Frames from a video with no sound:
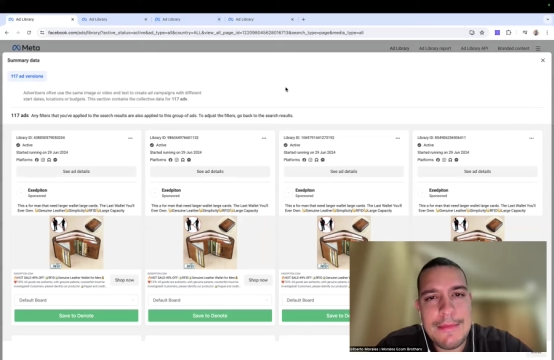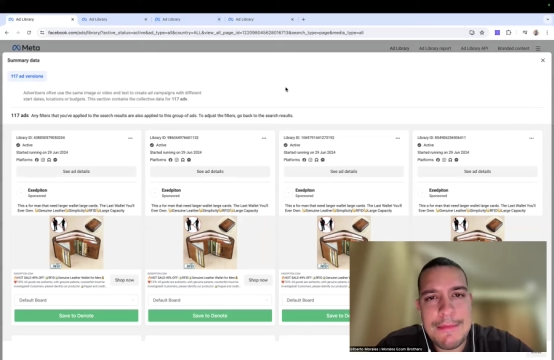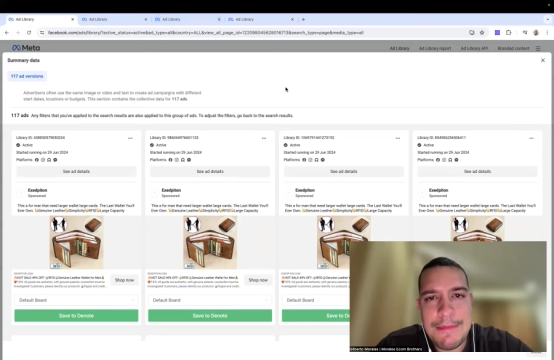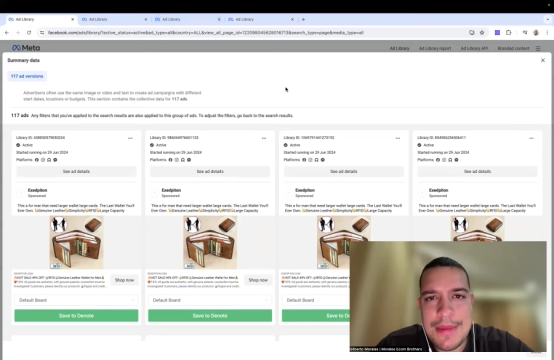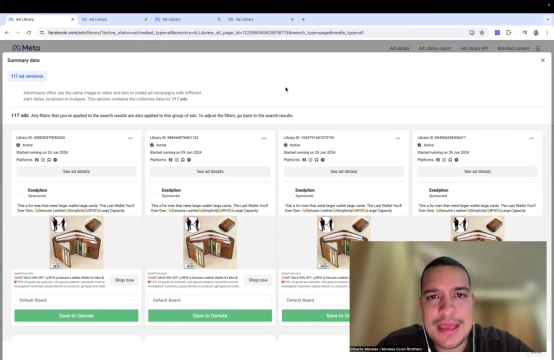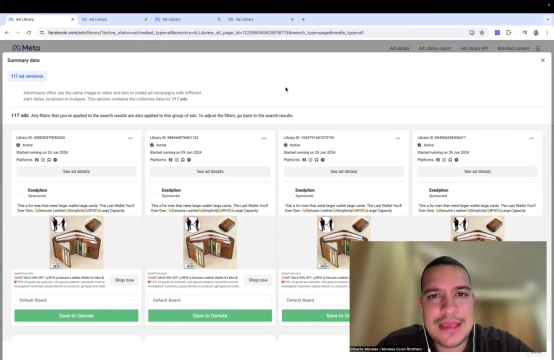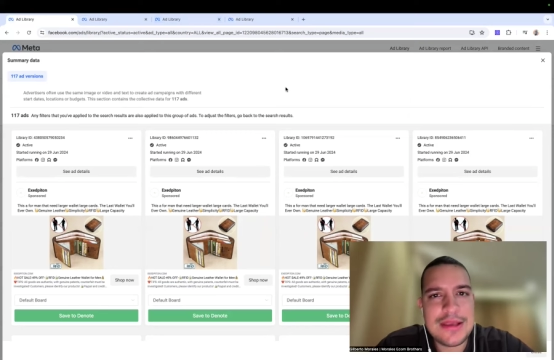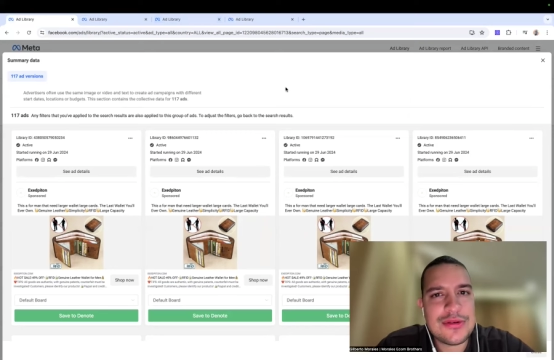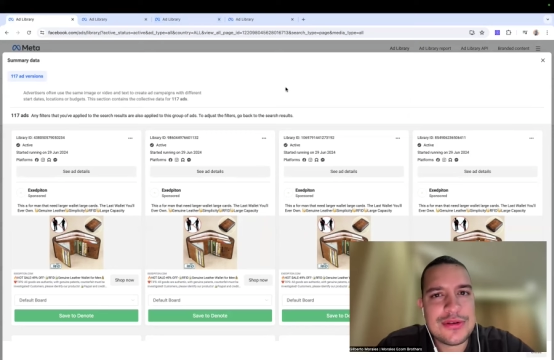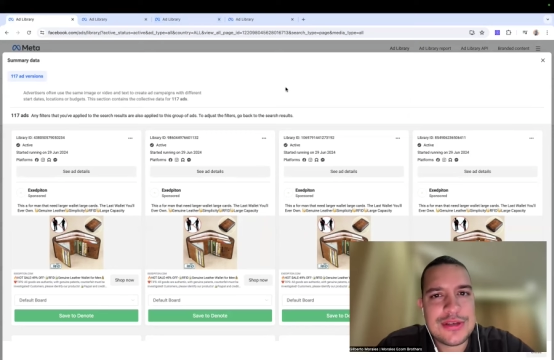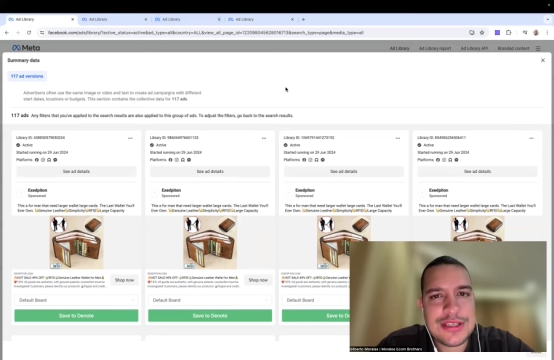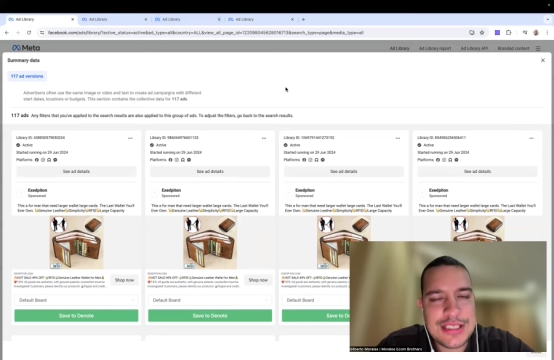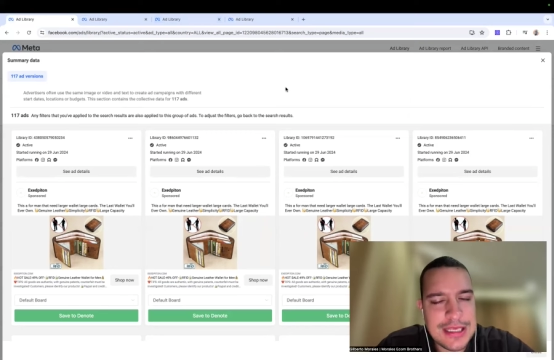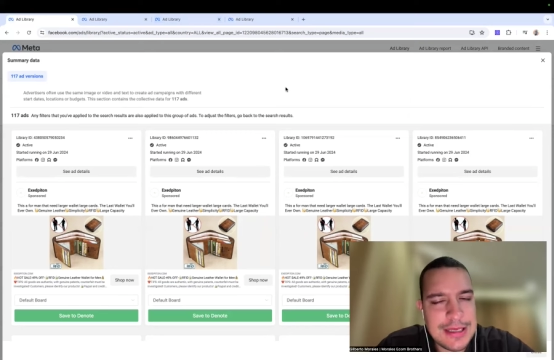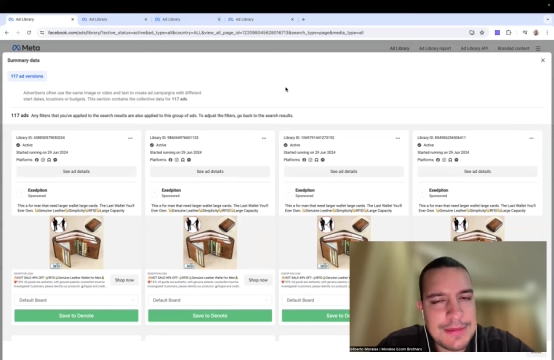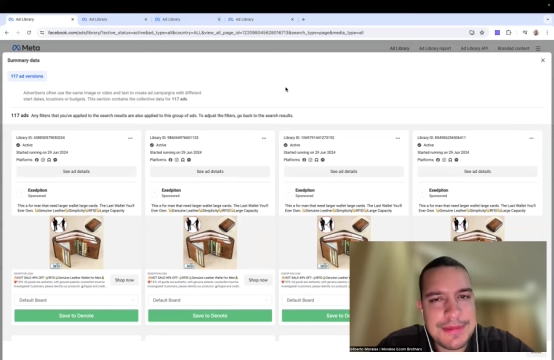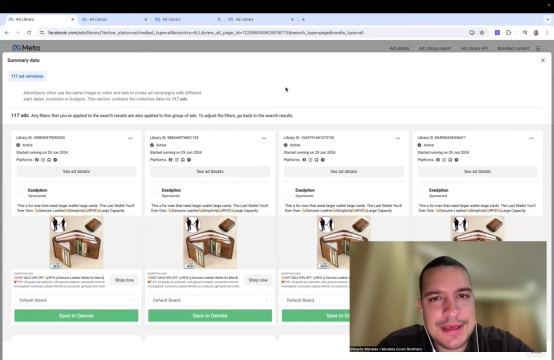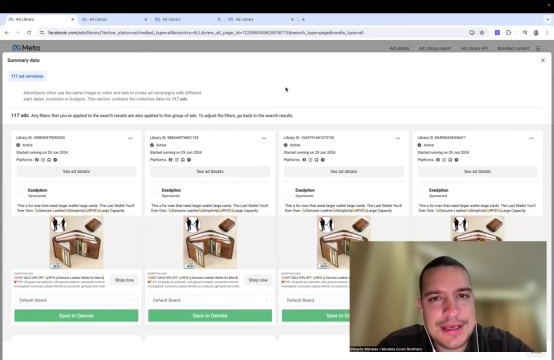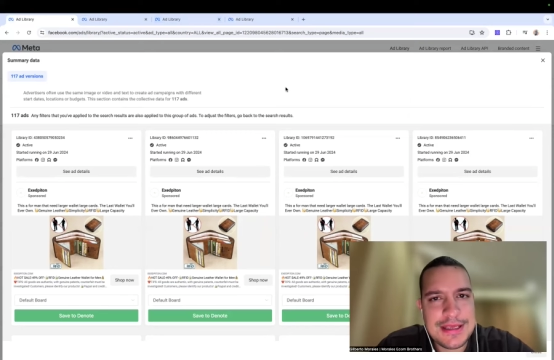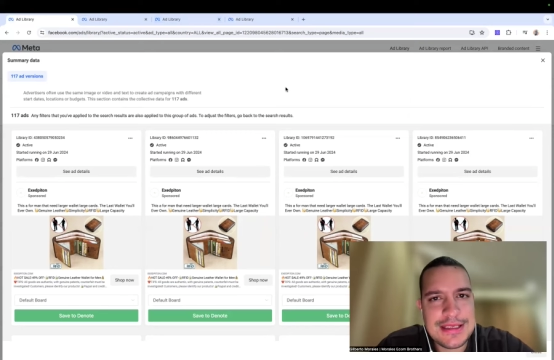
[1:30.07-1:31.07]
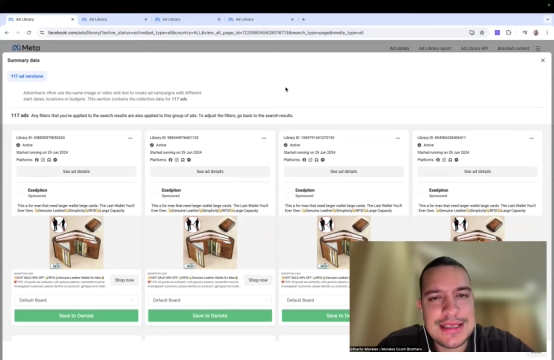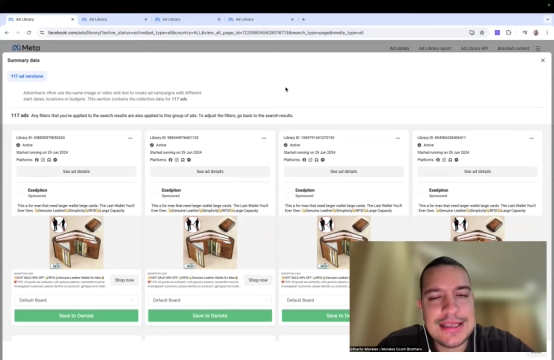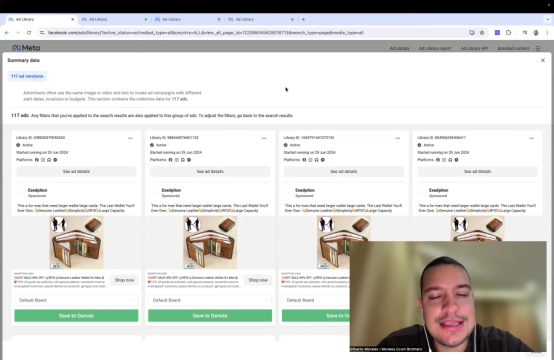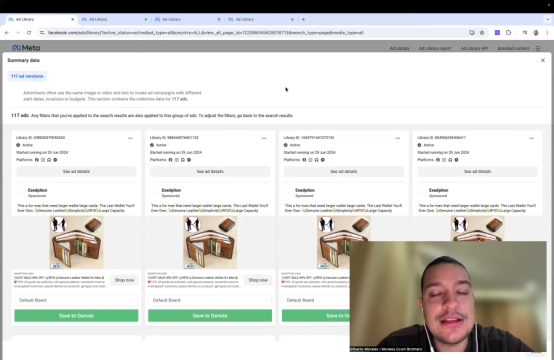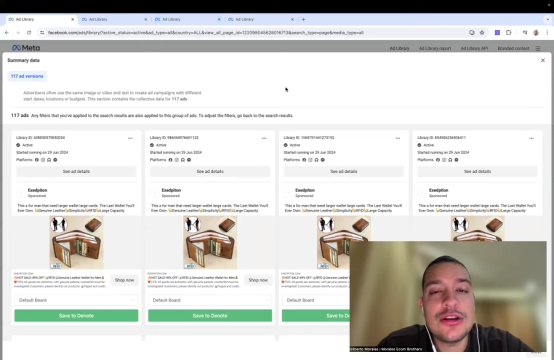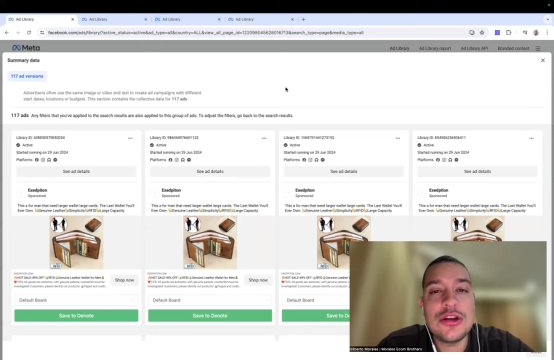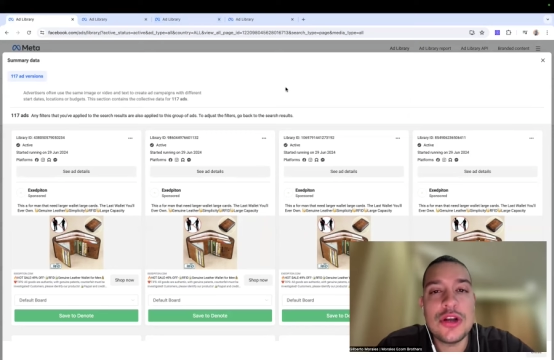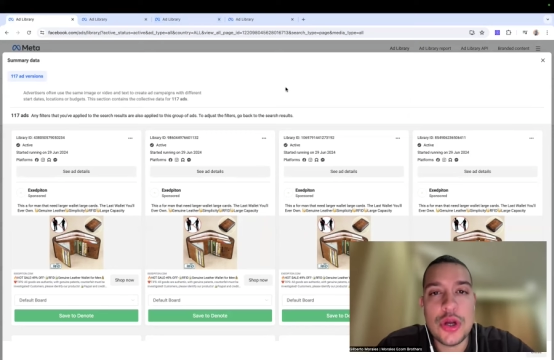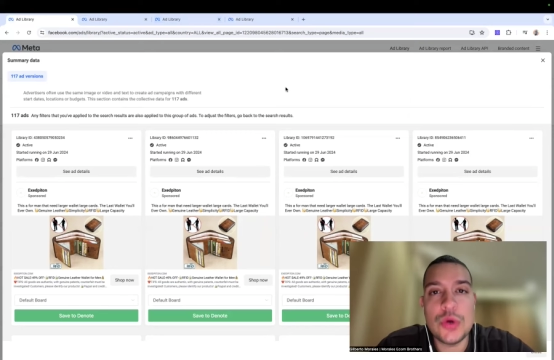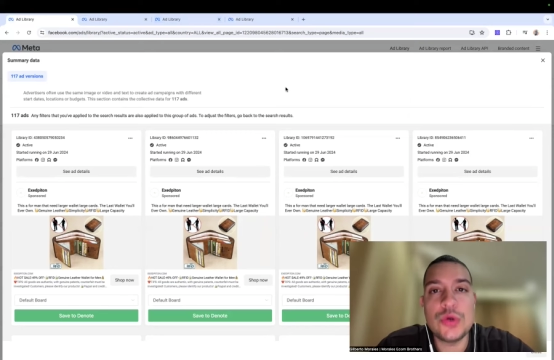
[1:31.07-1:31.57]
make your
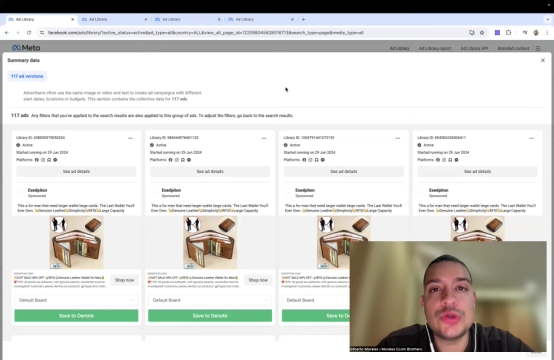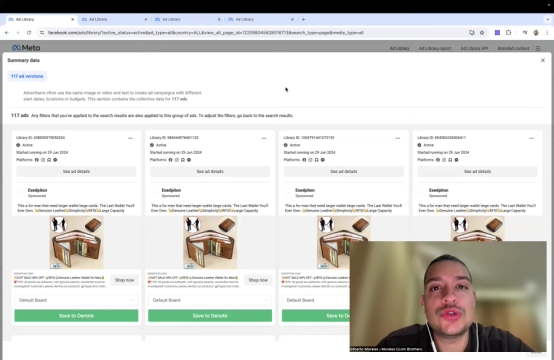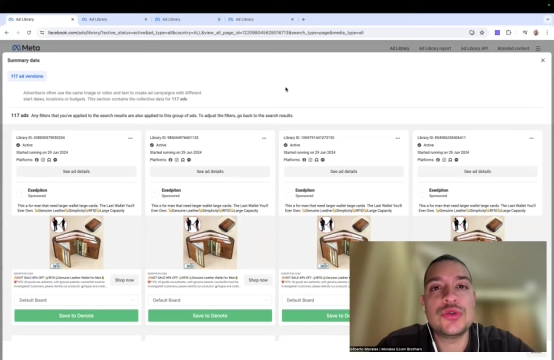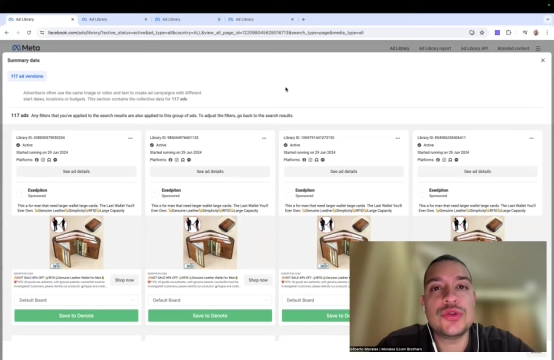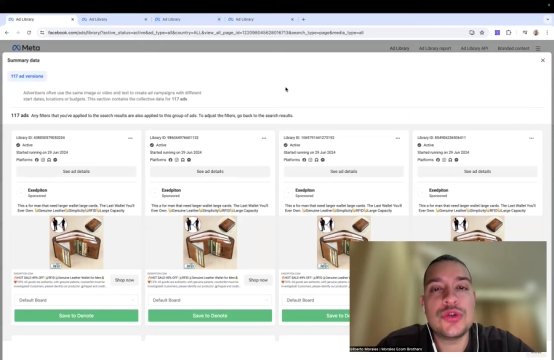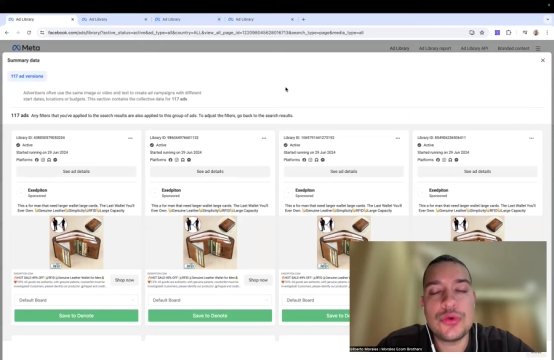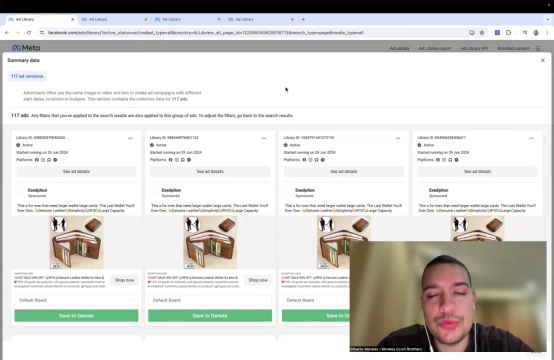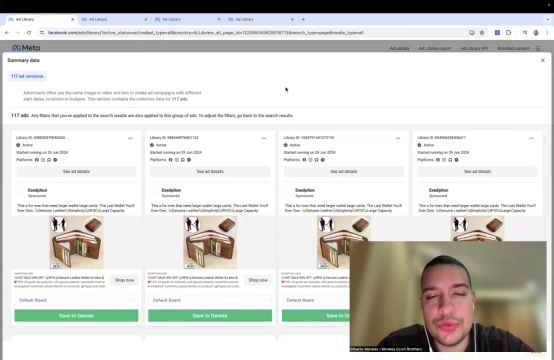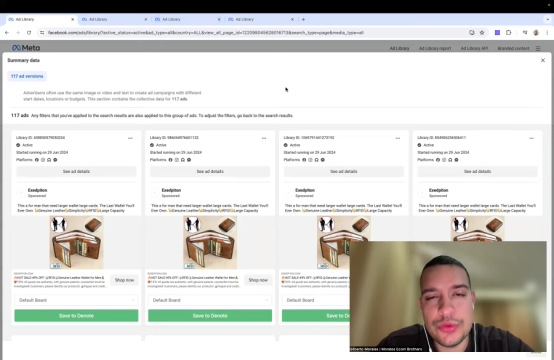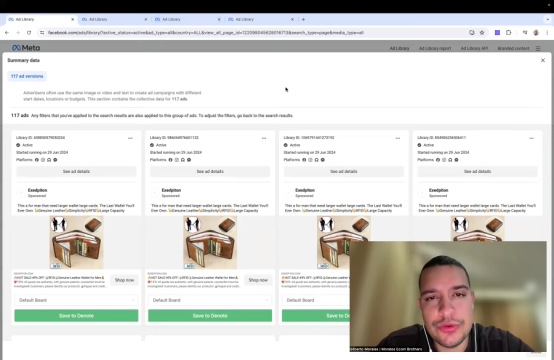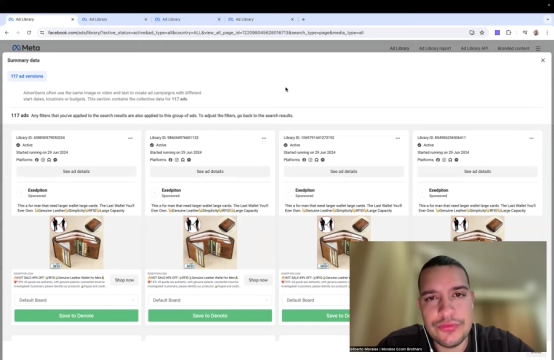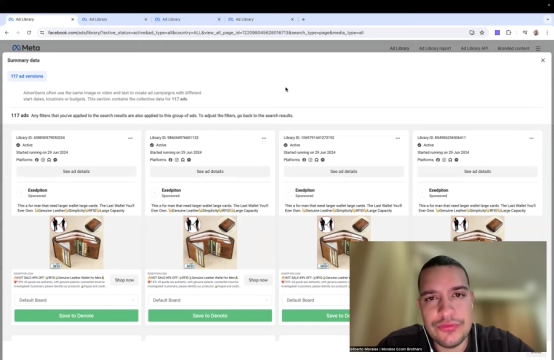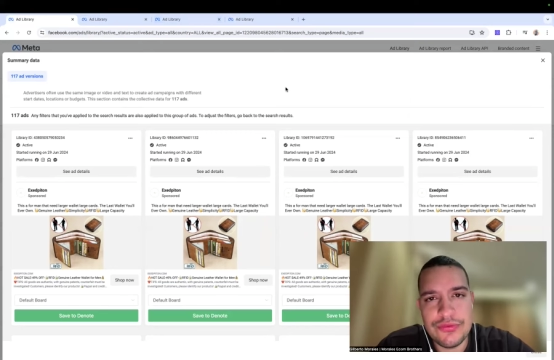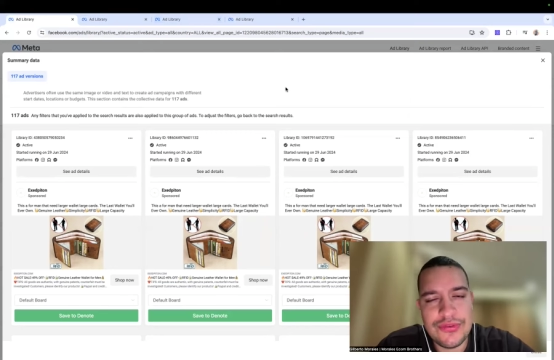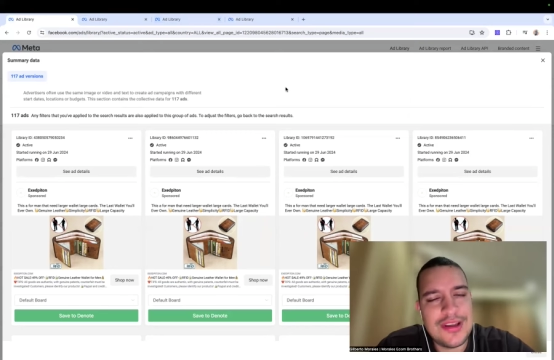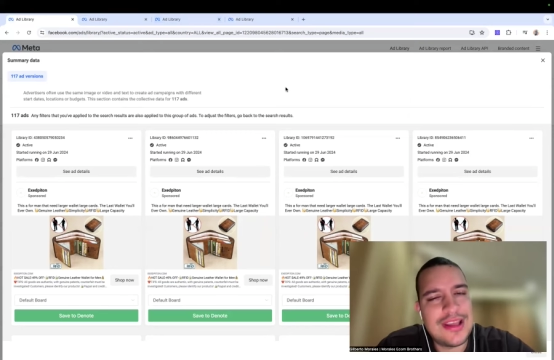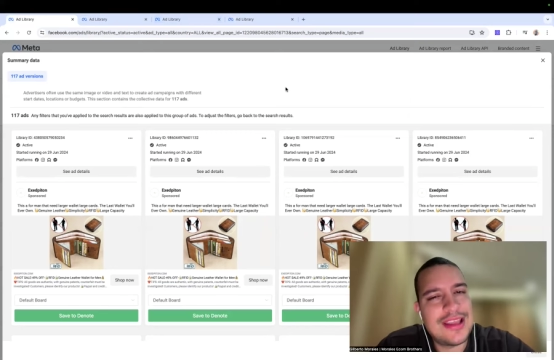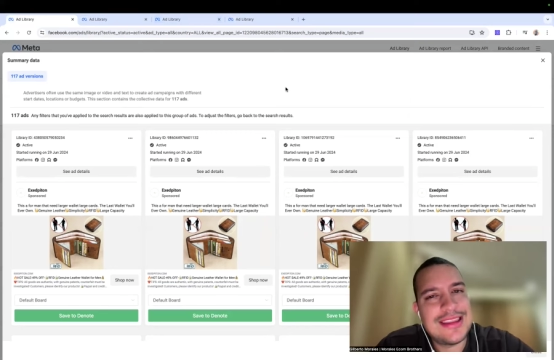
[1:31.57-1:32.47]
CPC go to the roof.